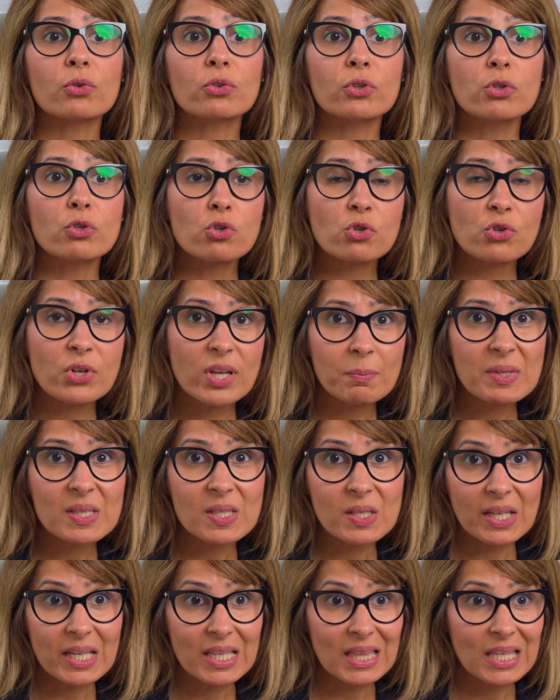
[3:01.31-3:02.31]
through treatments
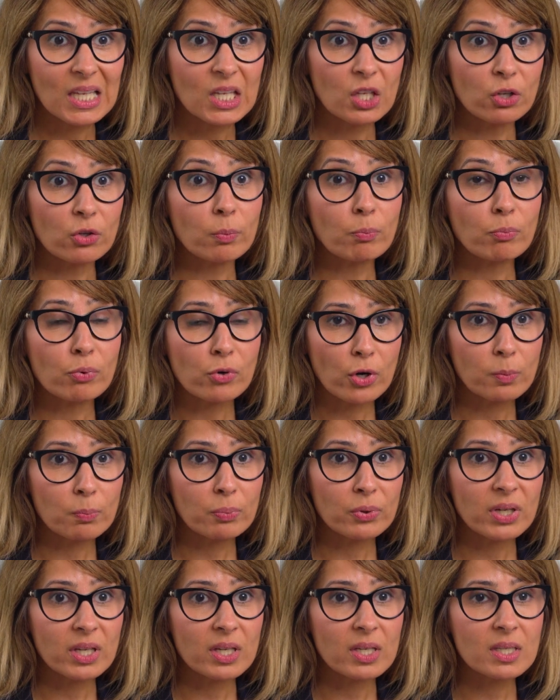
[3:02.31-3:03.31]
that I think are
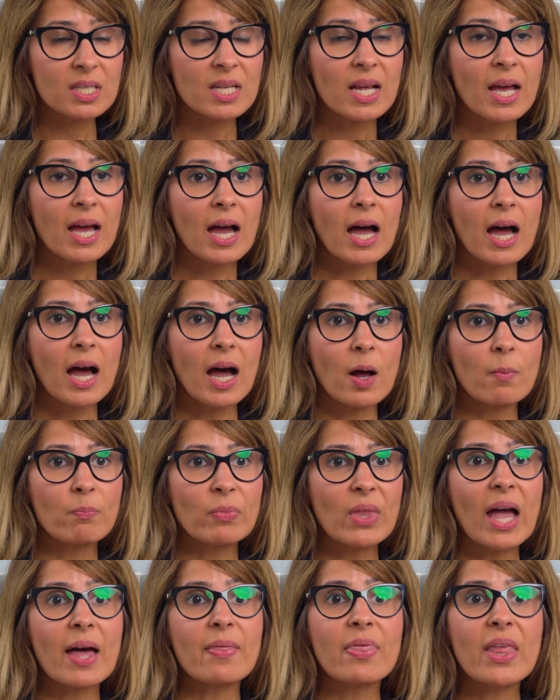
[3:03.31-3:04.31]
appropriate,
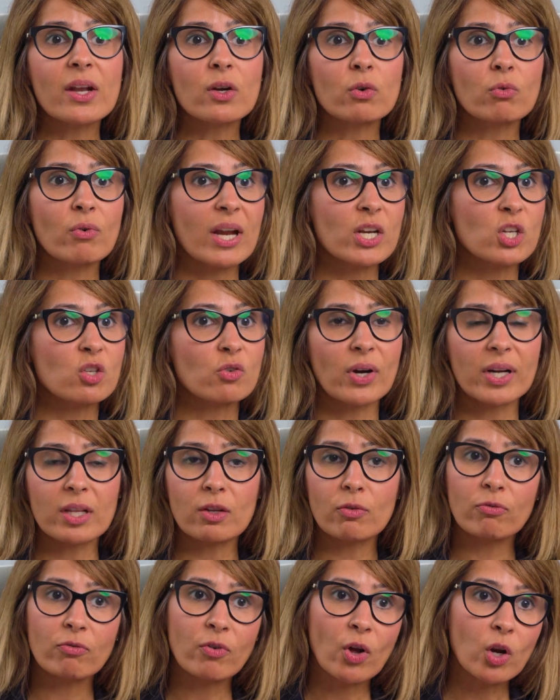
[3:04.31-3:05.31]
and then arrange for
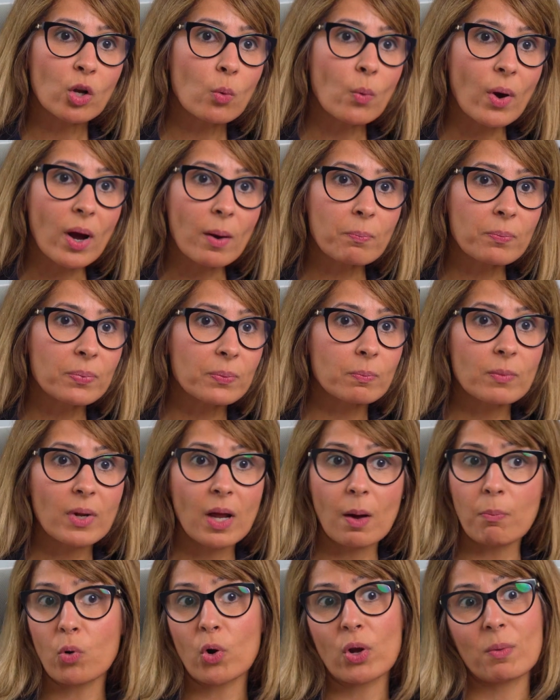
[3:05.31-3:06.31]
any follow-up
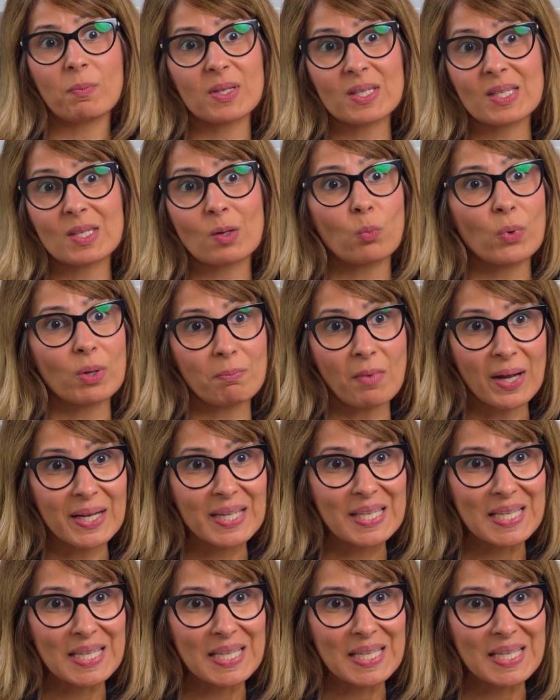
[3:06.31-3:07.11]
appointments that we might